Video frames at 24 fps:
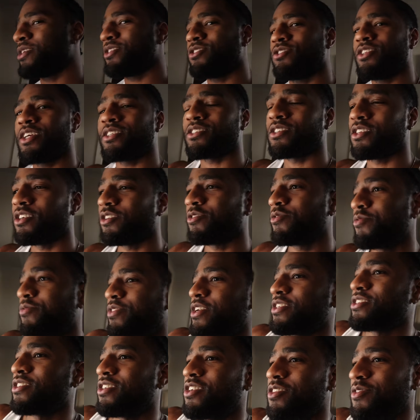that's that's enough.
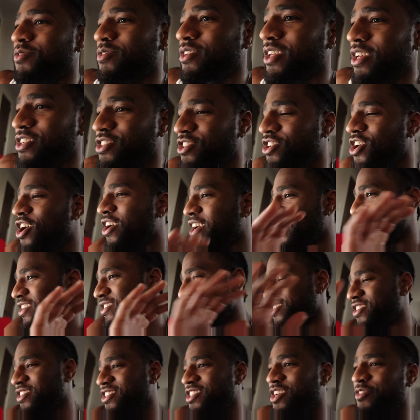That's enough. Uh, y'all get the
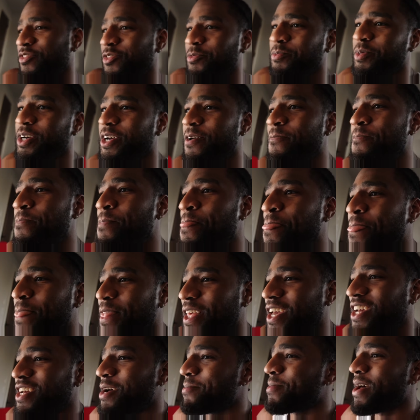gist of it, but
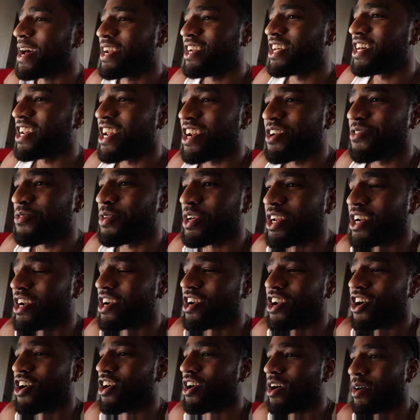I'm not done with it
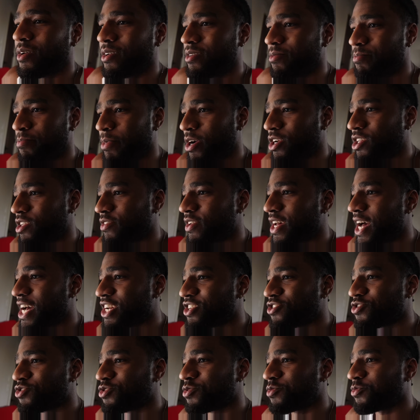at all. I barely even got
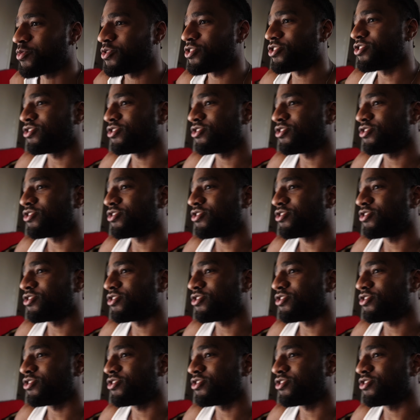into it for